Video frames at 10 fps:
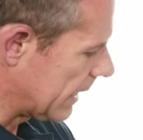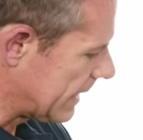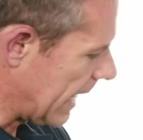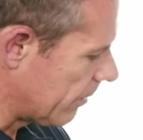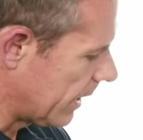
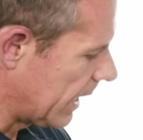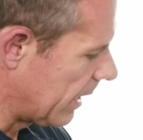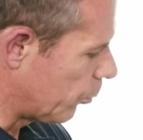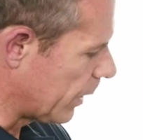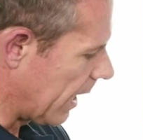Down
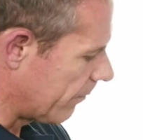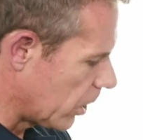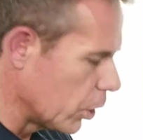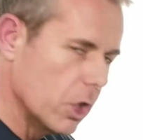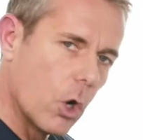here, we have
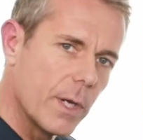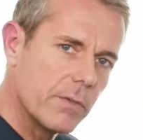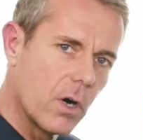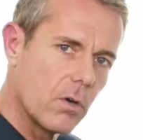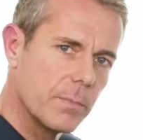low
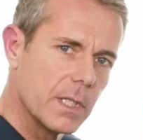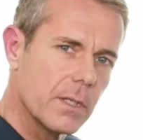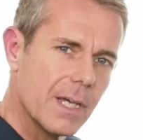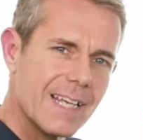involvement.